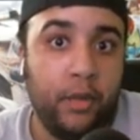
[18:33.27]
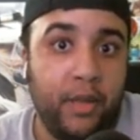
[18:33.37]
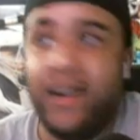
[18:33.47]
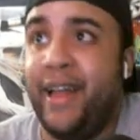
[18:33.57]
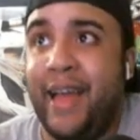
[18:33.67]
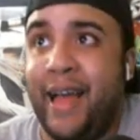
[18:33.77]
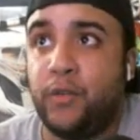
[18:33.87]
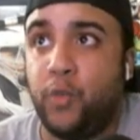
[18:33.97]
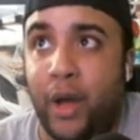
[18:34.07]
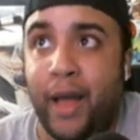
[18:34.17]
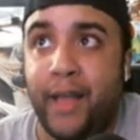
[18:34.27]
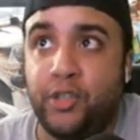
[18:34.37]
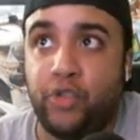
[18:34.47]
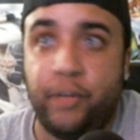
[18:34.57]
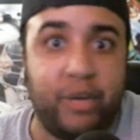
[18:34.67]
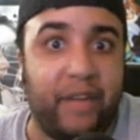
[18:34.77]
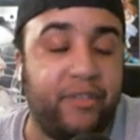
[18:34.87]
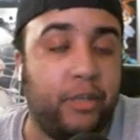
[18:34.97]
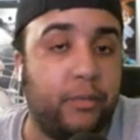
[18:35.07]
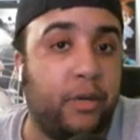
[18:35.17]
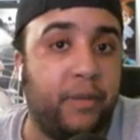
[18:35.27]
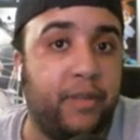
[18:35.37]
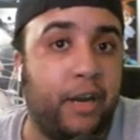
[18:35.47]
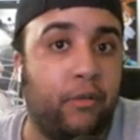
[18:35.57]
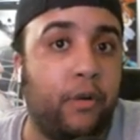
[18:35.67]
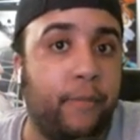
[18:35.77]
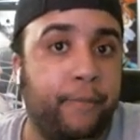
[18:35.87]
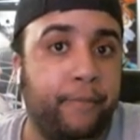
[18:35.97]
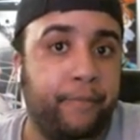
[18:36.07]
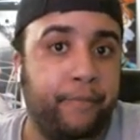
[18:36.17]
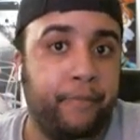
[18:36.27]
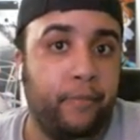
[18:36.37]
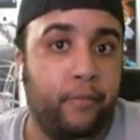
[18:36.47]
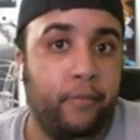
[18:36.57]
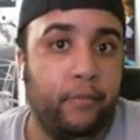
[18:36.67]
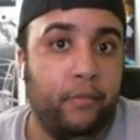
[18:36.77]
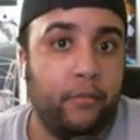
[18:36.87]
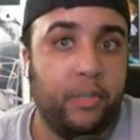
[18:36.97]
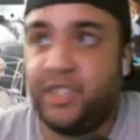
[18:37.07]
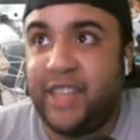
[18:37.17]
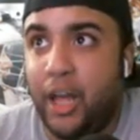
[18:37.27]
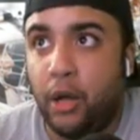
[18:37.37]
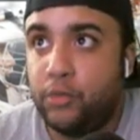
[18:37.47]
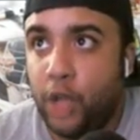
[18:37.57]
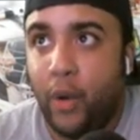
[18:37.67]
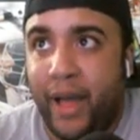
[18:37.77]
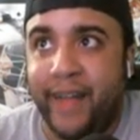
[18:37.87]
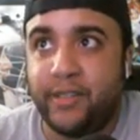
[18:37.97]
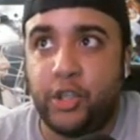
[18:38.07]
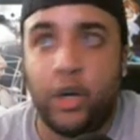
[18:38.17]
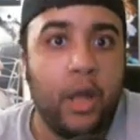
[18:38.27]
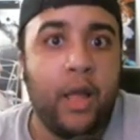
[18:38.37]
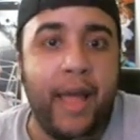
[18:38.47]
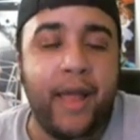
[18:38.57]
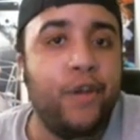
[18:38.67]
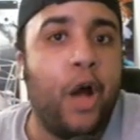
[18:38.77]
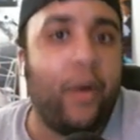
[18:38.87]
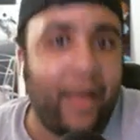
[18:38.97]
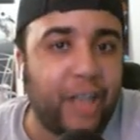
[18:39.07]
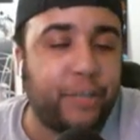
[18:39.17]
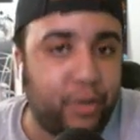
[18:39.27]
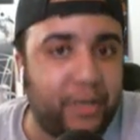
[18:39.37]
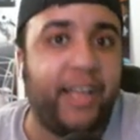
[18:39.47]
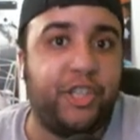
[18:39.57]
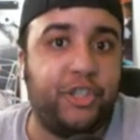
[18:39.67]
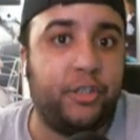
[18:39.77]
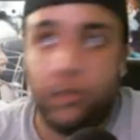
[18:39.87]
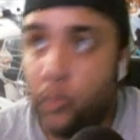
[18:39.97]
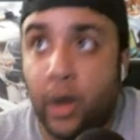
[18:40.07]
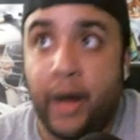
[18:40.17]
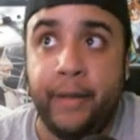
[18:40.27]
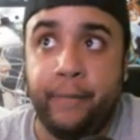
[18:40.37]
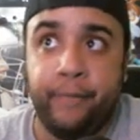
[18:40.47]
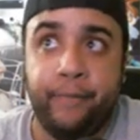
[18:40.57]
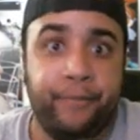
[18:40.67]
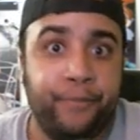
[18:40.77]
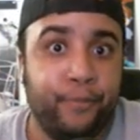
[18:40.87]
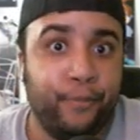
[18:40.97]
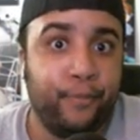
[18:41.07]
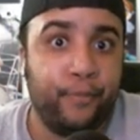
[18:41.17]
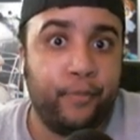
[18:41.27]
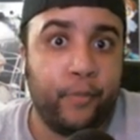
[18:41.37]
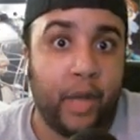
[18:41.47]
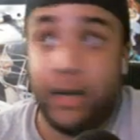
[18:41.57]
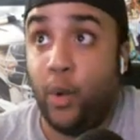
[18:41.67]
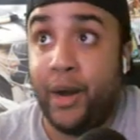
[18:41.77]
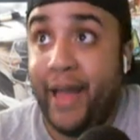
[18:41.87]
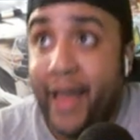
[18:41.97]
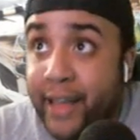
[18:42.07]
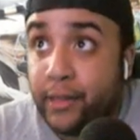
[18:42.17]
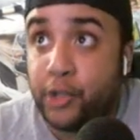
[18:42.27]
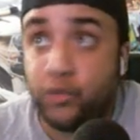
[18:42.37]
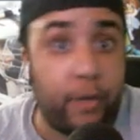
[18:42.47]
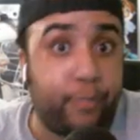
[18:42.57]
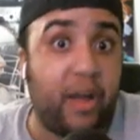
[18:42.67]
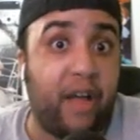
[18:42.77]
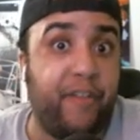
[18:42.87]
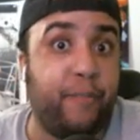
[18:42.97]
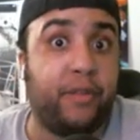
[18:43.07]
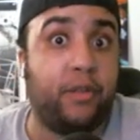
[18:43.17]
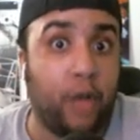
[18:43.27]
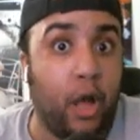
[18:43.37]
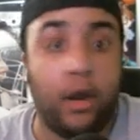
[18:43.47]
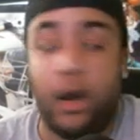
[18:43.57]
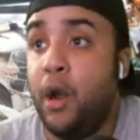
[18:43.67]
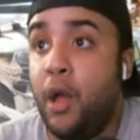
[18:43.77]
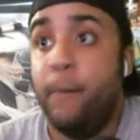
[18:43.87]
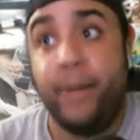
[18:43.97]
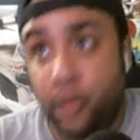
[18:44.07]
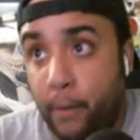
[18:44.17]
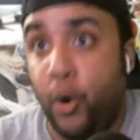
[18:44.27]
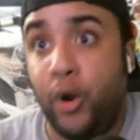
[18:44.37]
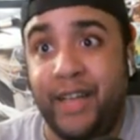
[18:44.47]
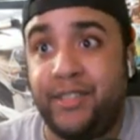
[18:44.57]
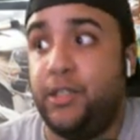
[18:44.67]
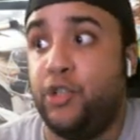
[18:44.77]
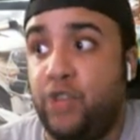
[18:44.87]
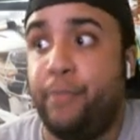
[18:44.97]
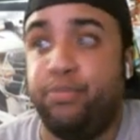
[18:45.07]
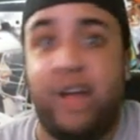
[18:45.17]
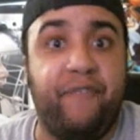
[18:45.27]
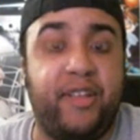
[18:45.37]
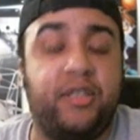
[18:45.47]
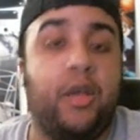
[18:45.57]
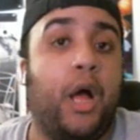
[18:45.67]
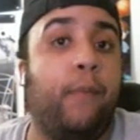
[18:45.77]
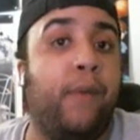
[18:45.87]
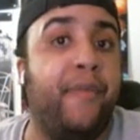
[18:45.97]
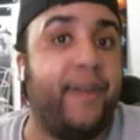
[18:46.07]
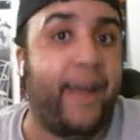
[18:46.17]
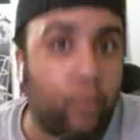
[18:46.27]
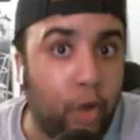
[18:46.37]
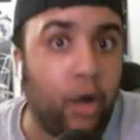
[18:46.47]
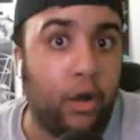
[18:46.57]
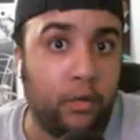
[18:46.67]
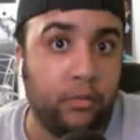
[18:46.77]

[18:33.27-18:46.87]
Can I ask why is the Street Profits on Monday Night Raw? Still, no answer and no explanation. Why? I don't want to hate the Street Profits, but the more I see the Street Profits on Monday Night Raw,